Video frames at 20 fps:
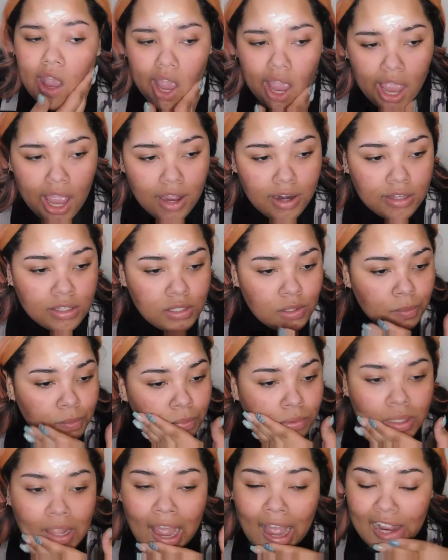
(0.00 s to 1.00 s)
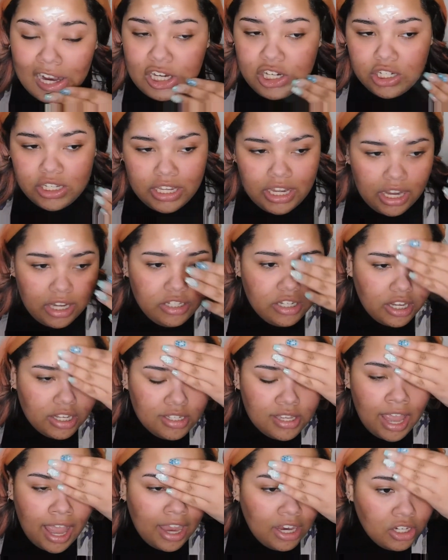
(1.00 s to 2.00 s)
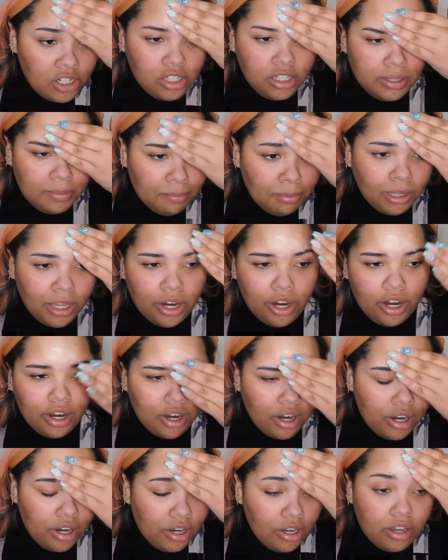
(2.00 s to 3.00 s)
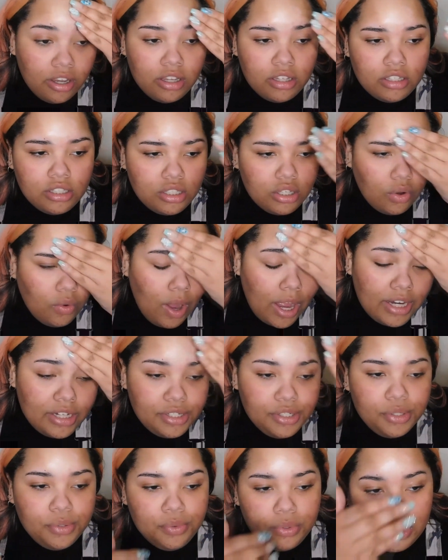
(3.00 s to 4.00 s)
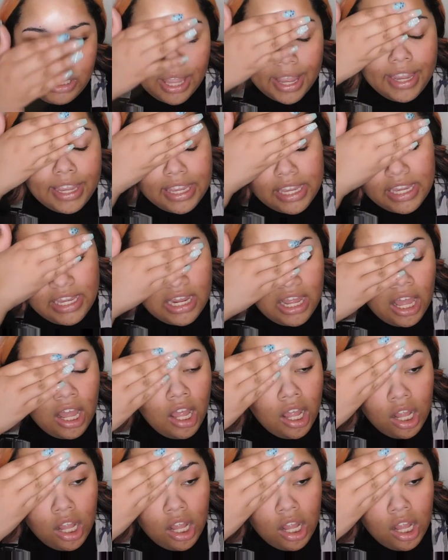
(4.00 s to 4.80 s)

and it does actually blur, so I do like it a